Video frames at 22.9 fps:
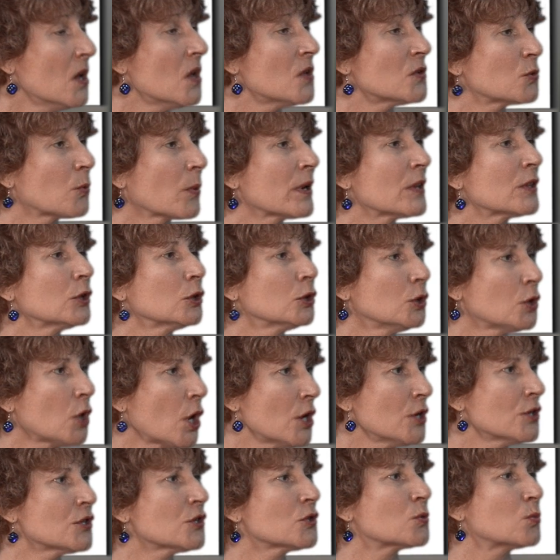It's one of the
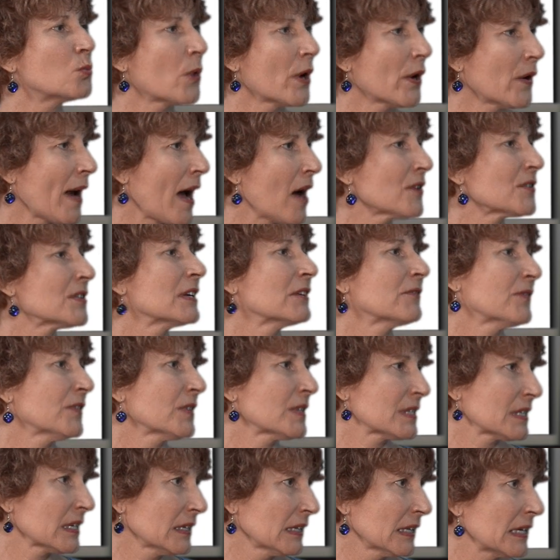largest warehousing
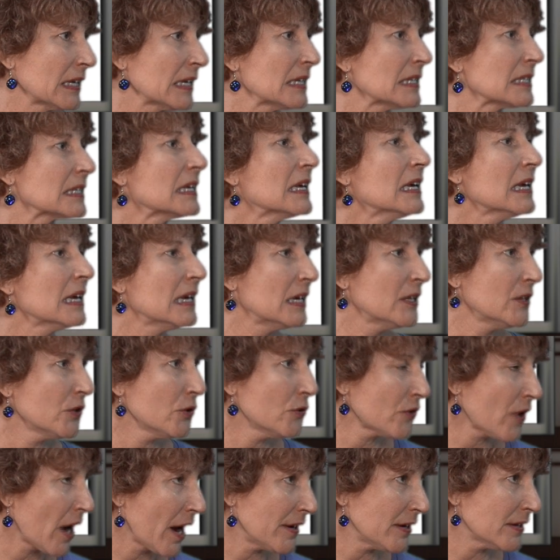facilities in the
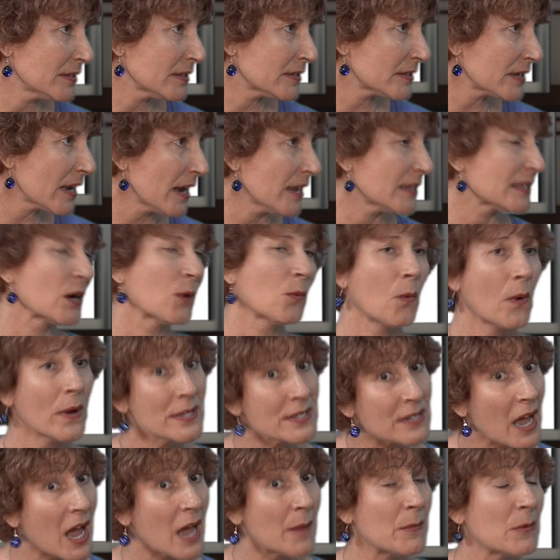United States. At one
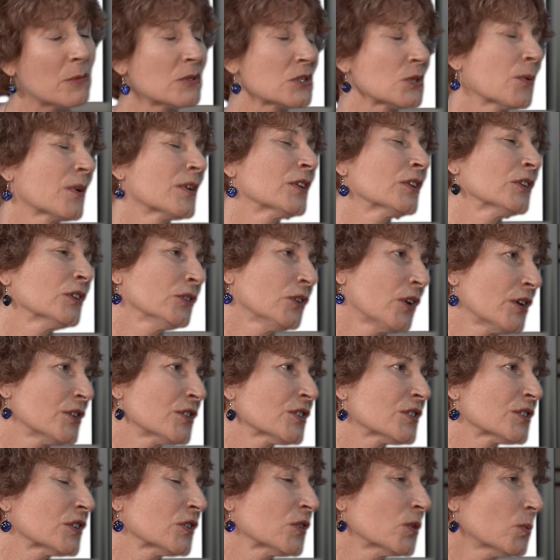time, it was one of the
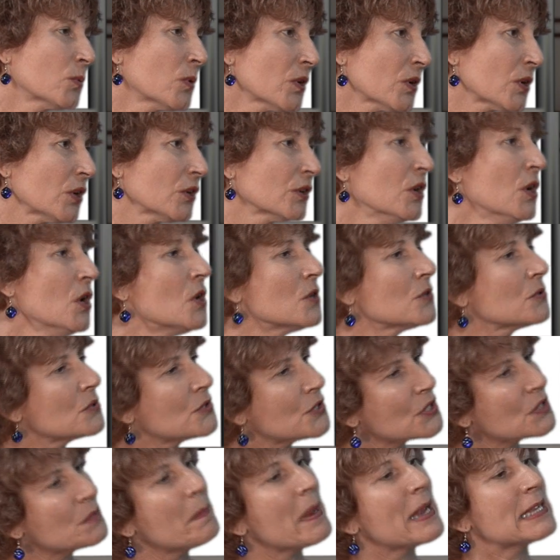largest in the world. So it
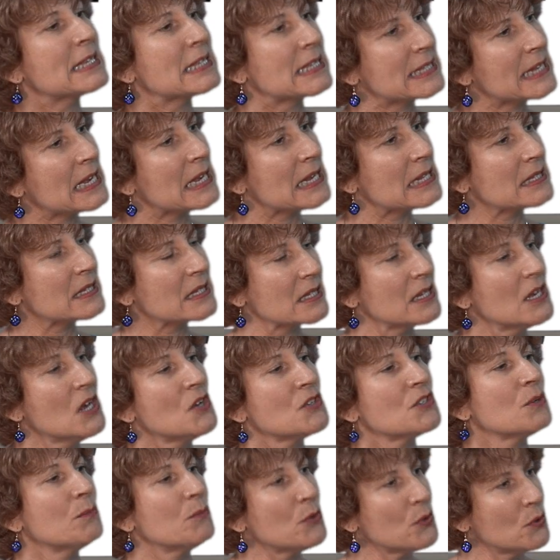just made sense
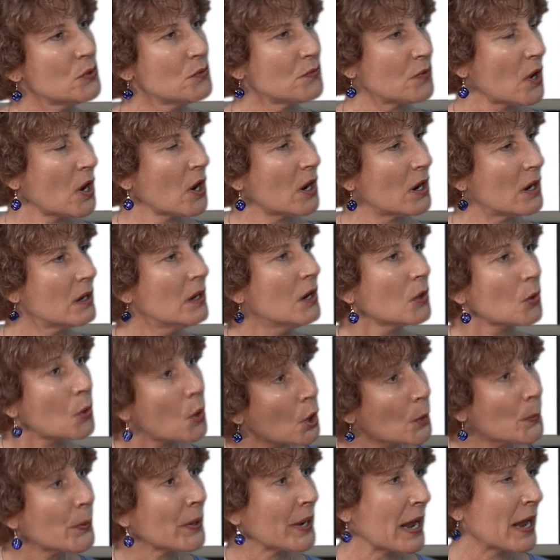to move our
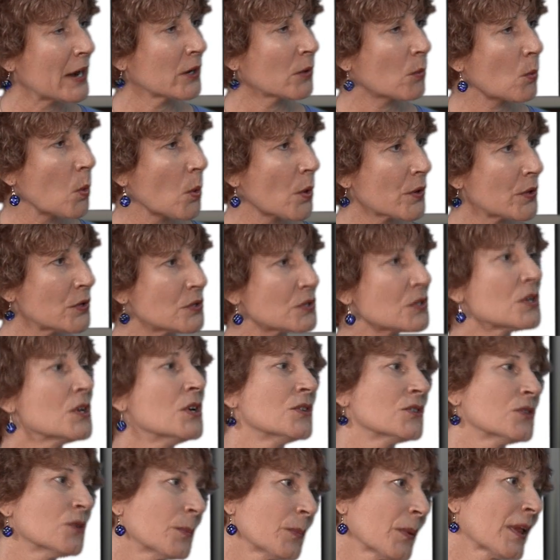corporate headquarters
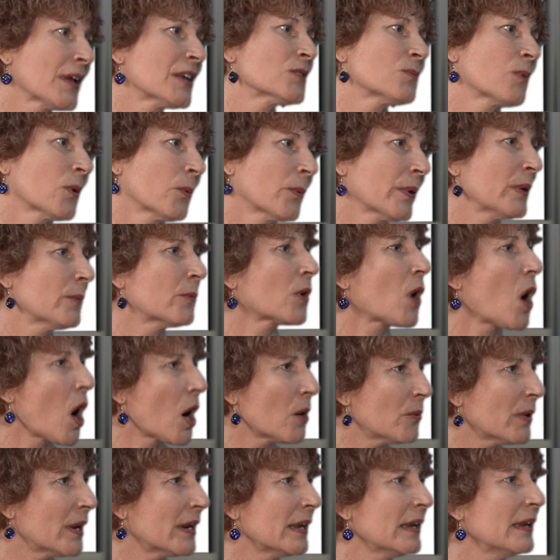to a place where we were
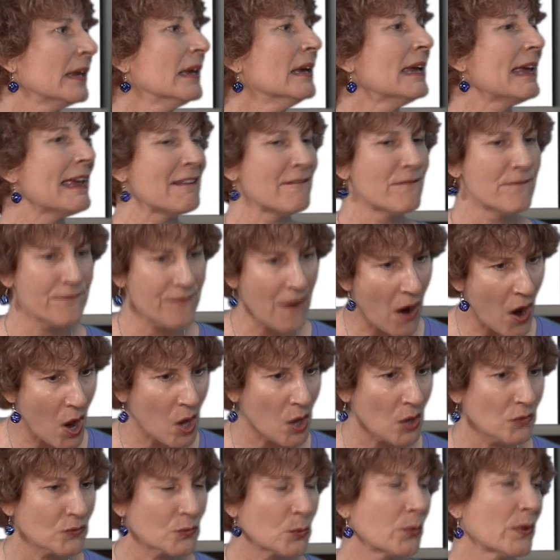already
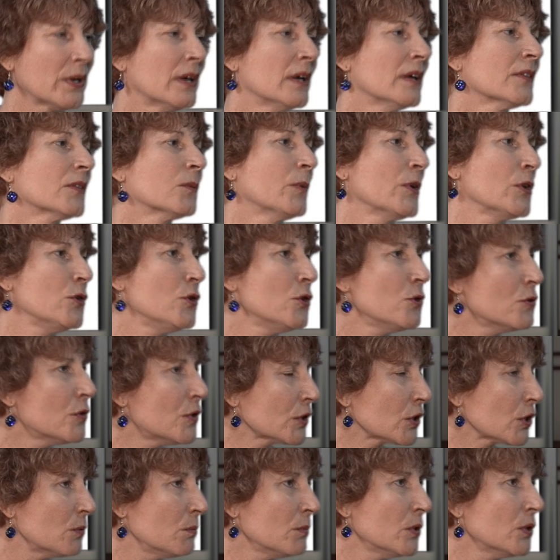involved with, we knew the
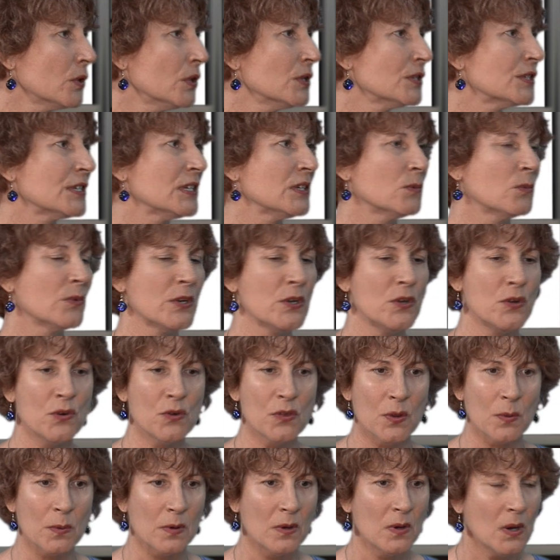community, we knew
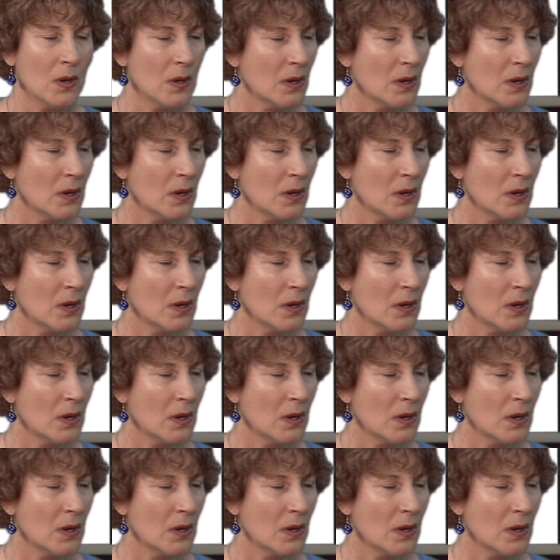the